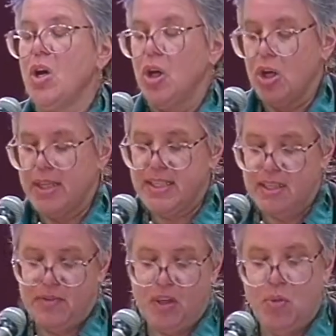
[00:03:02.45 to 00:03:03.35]
Her list
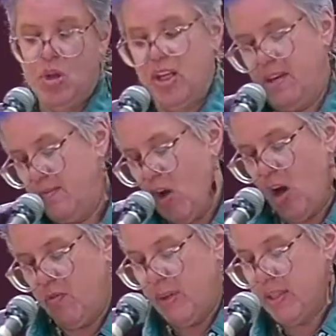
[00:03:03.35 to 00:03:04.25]
of community
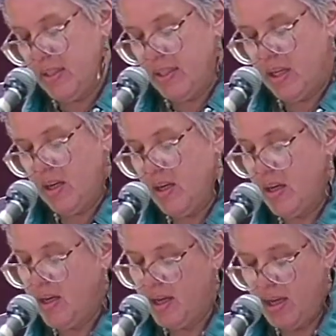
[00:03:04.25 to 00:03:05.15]
involvements,
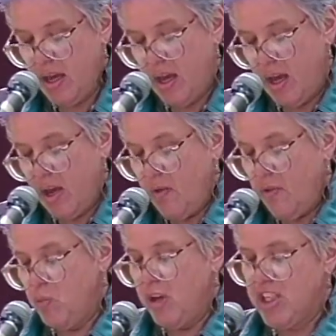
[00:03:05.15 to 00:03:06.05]

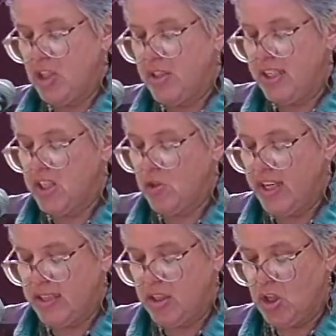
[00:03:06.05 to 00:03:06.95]
from regional
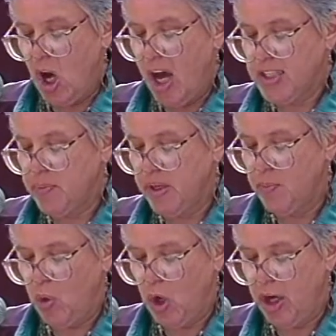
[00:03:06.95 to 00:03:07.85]
district to hospital
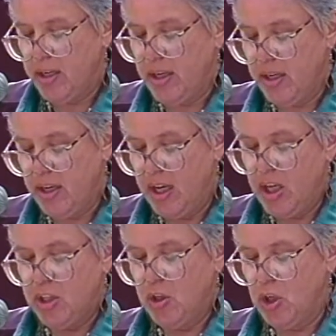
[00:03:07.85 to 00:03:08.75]
board
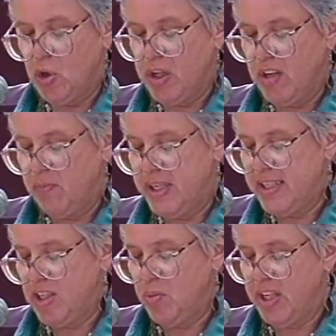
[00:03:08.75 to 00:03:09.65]
to the Union of
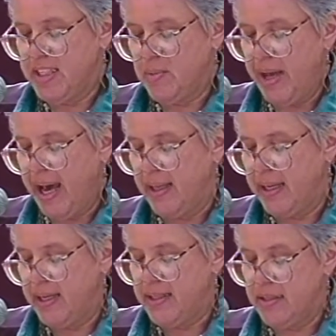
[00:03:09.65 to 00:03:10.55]
BC
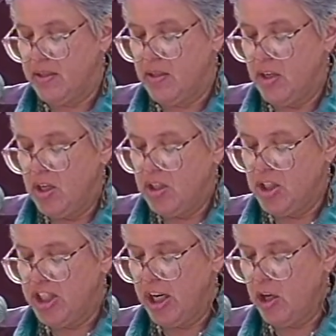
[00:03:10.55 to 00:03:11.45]
Municipalities to
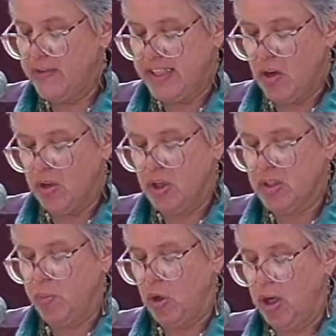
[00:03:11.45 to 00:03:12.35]
chair of
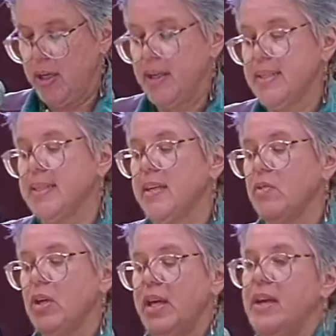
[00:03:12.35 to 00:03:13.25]
Selkirk's board, is
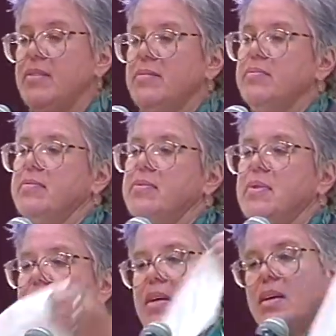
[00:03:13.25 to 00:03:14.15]
literally
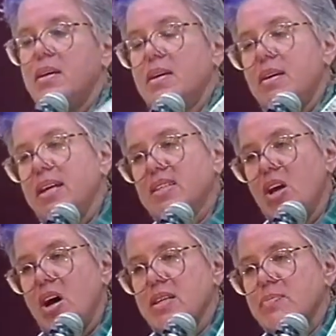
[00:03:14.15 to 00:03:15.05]
as
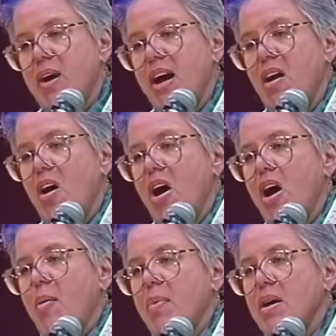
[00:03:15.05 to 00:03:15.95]
long as my
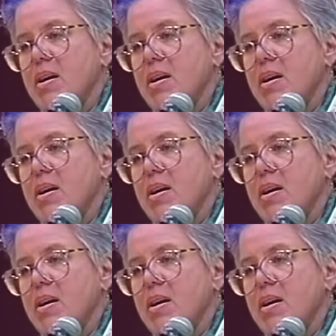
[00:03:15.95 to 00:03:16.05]
arm.